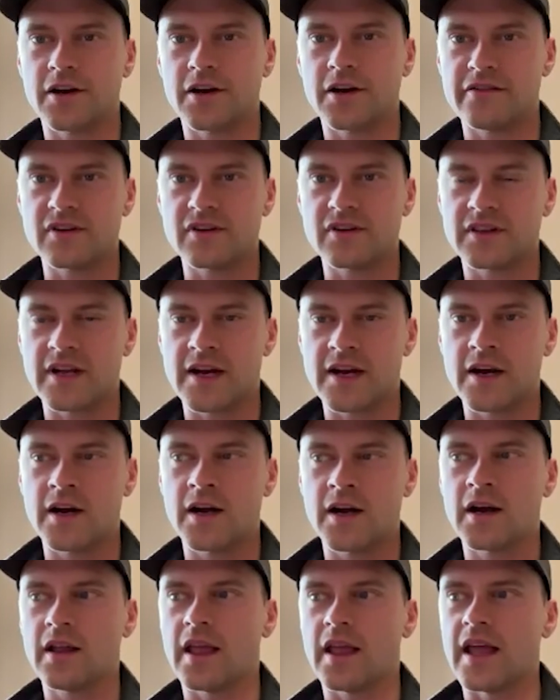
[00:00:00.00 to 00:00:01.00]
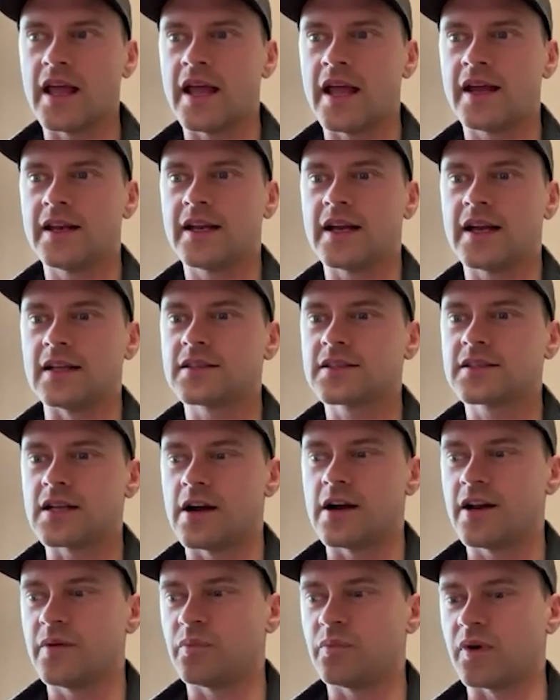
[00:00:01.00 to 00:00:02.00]
over there, and it got
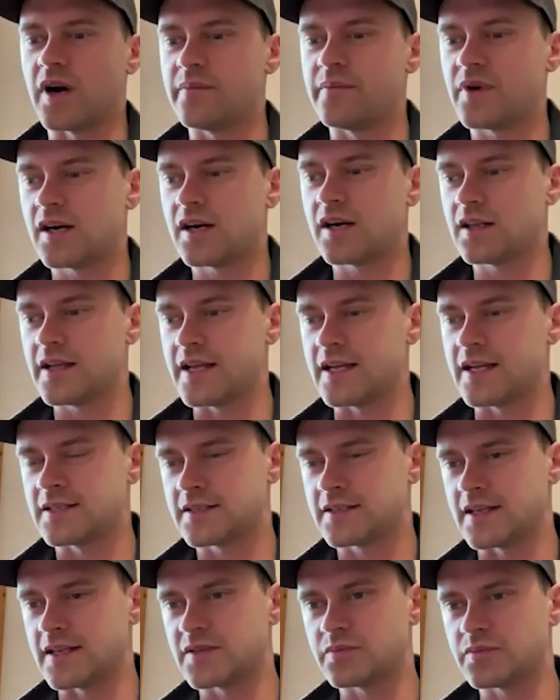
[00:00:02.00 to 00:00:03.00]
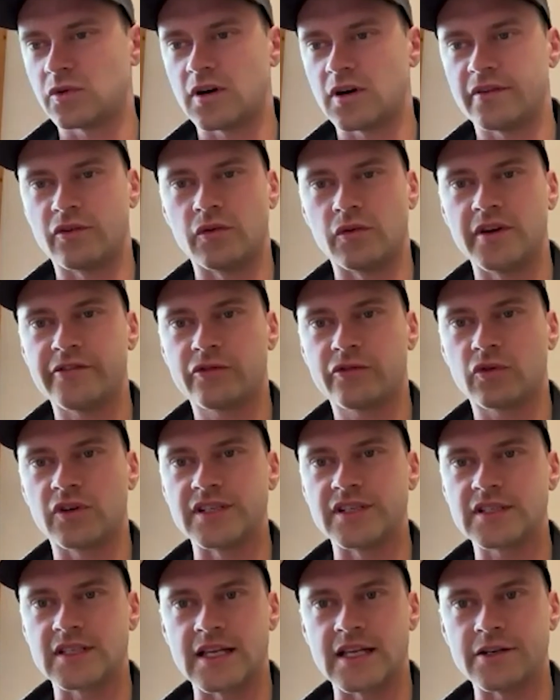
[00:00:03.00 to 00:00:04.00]
started primarily as more of a
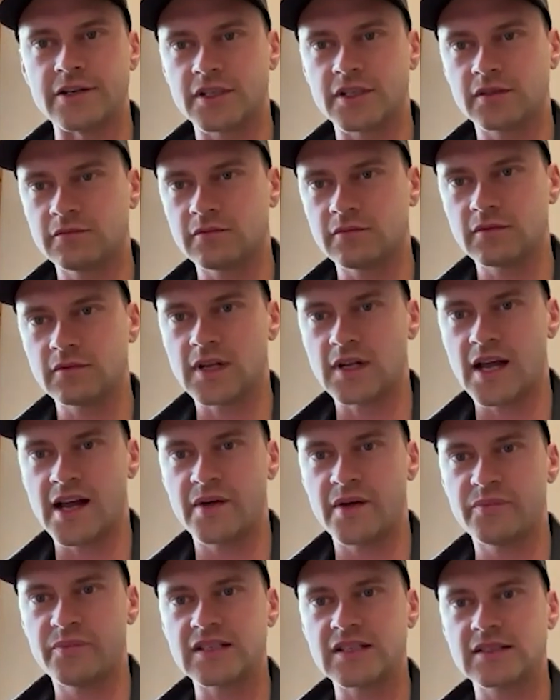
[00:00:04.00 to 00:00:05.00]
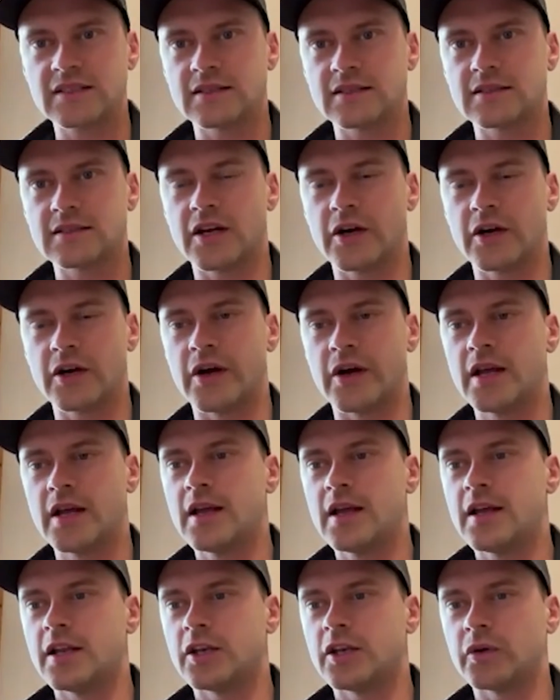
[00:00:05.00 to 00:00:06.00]
reforestation business. So
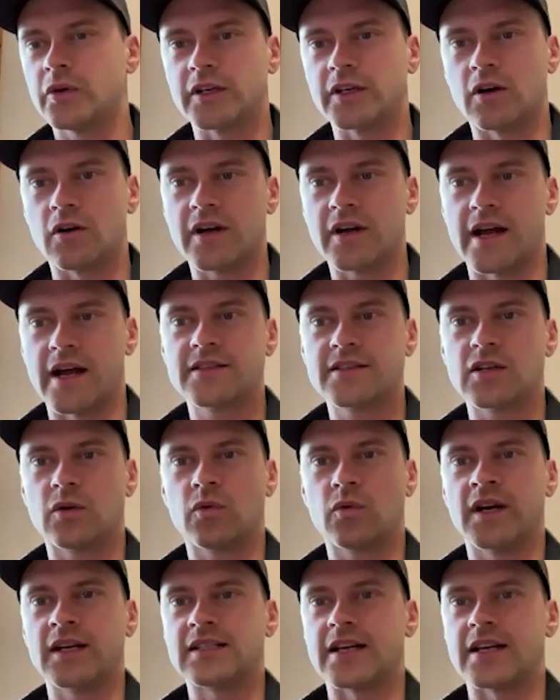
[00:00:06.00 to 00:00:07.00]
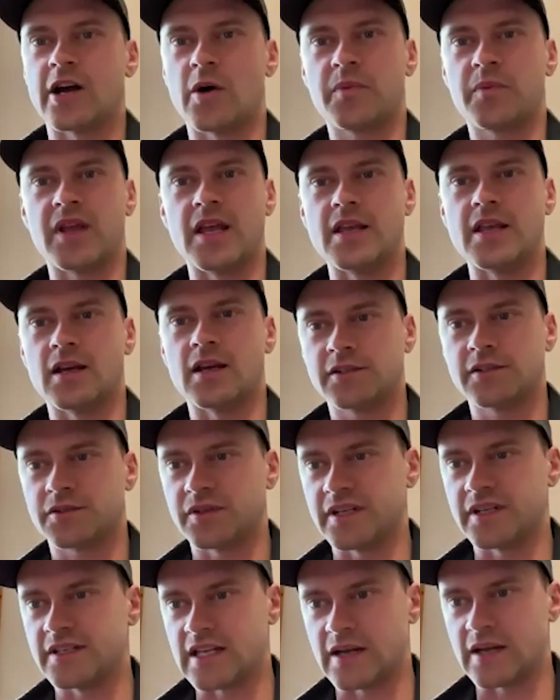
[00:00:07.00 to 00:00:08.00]
doing all kinds of work to help get young
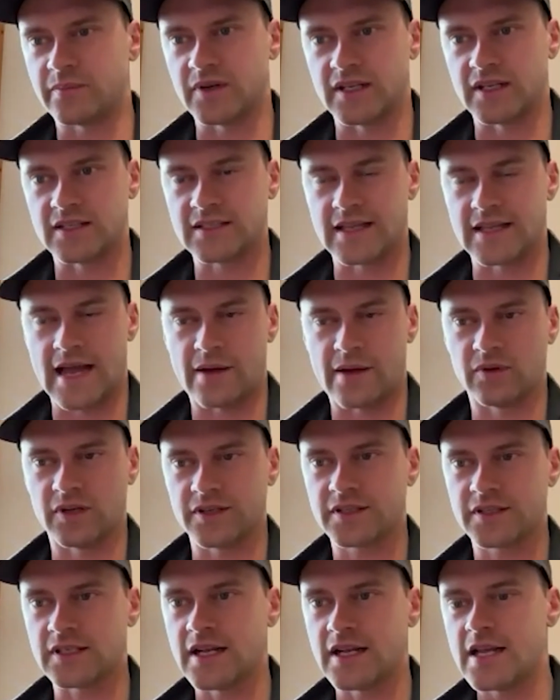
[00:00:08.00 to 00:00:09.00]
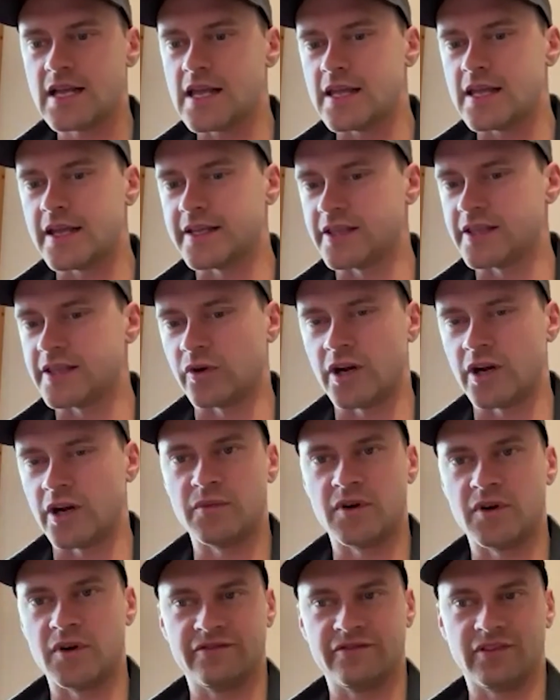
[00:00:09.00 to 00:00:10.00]
trees up and established in the realm
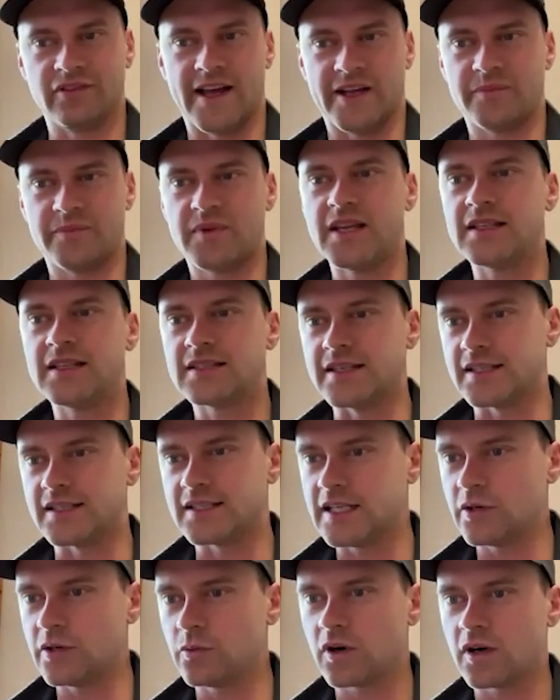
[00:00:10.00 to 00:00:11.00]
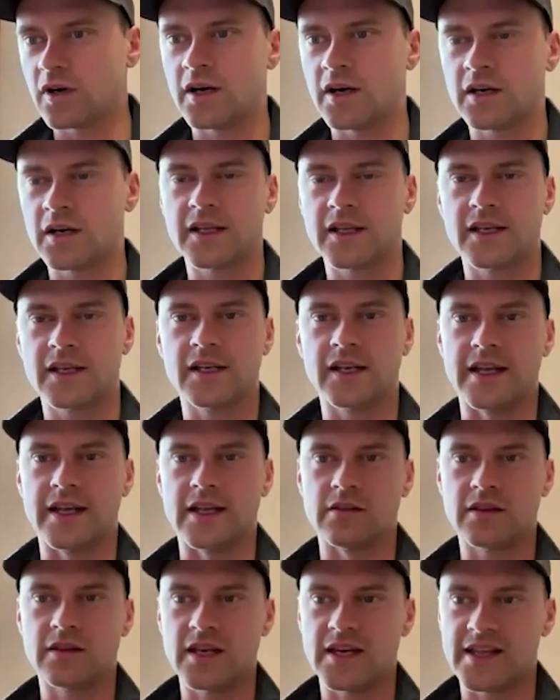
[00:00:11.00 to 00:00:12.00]
of like PCT work
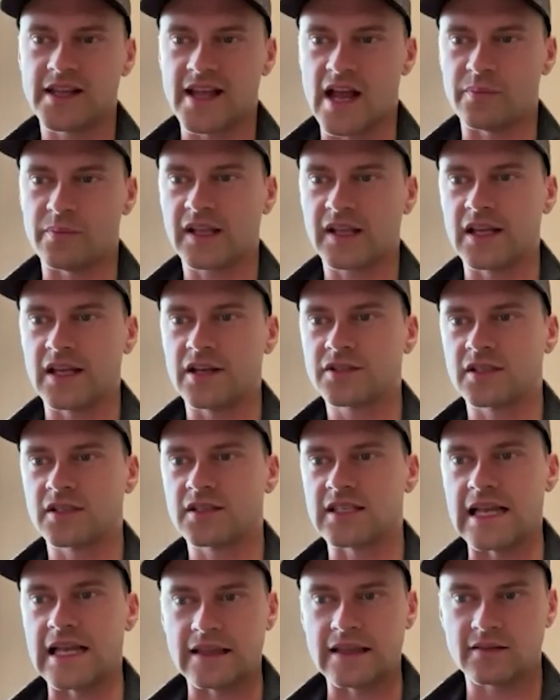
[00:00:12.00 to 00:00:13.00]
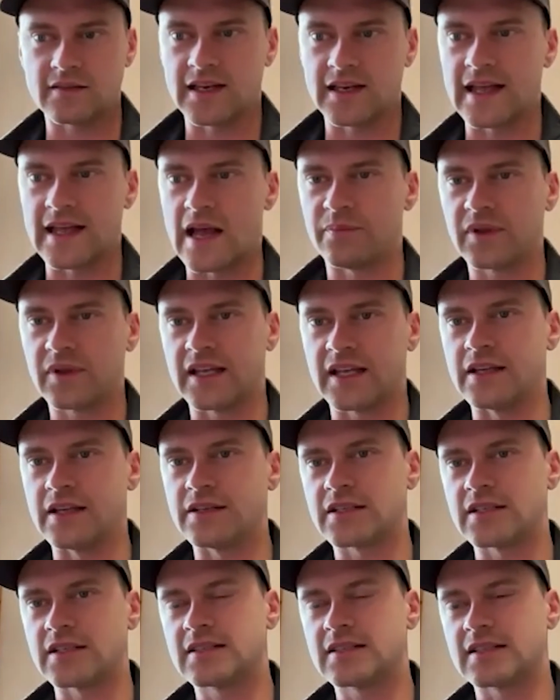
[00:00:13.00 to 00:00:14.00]
and thinning applications, hand thinning
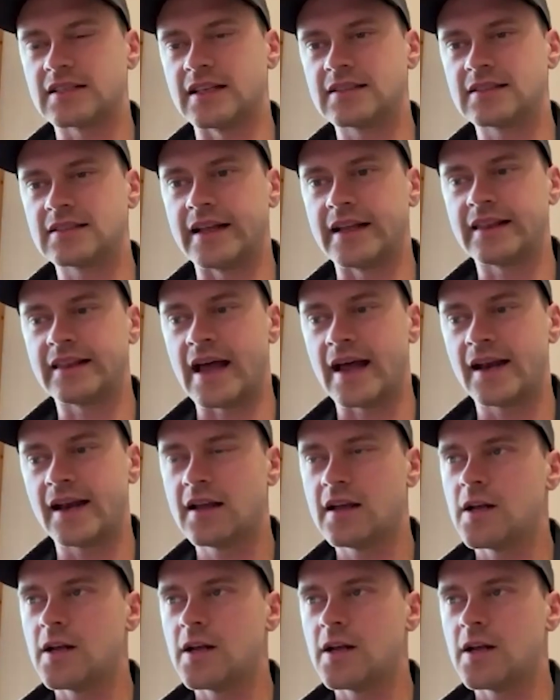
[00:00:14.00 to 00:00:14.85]
applications, things like that.